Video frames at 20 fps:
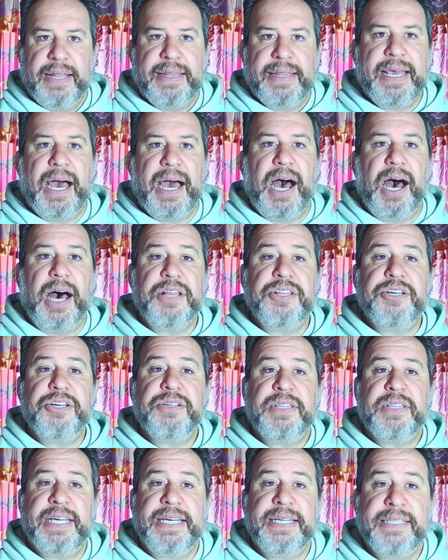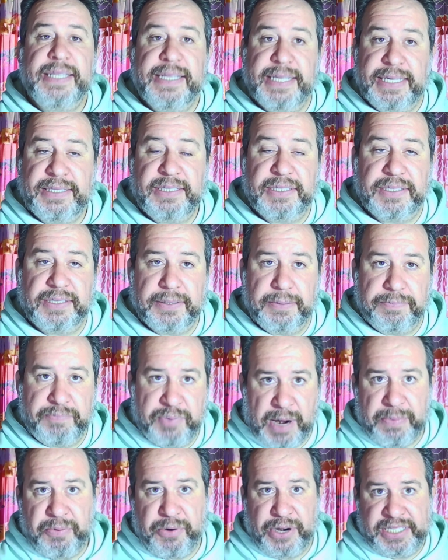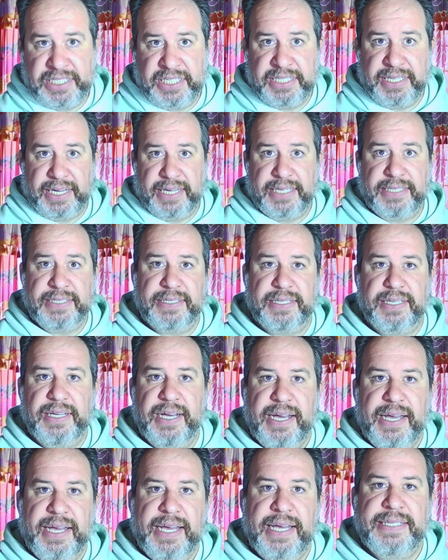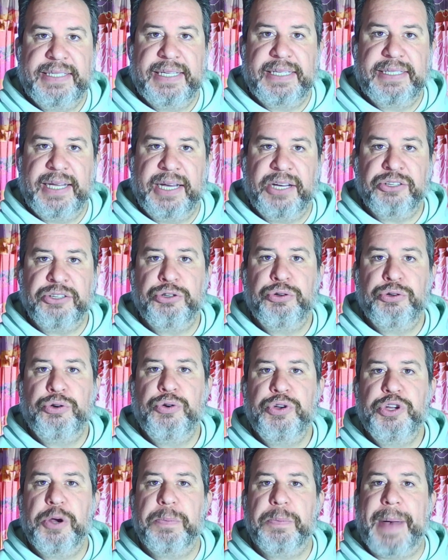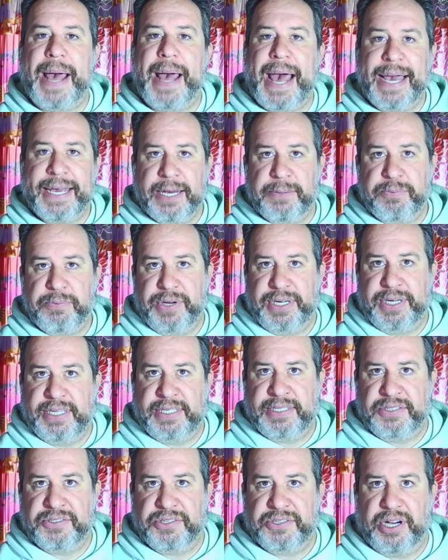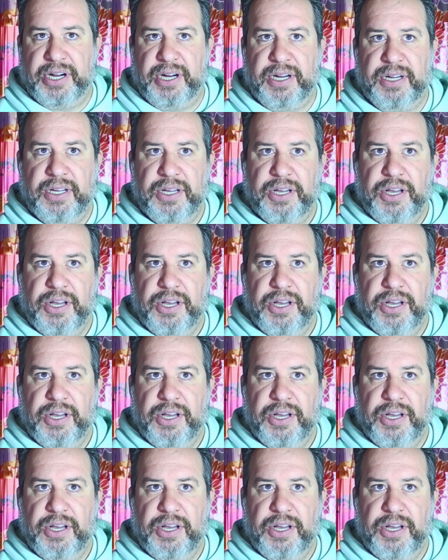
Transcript: The other thing this preparation does is it tells you who your backup witnesses are.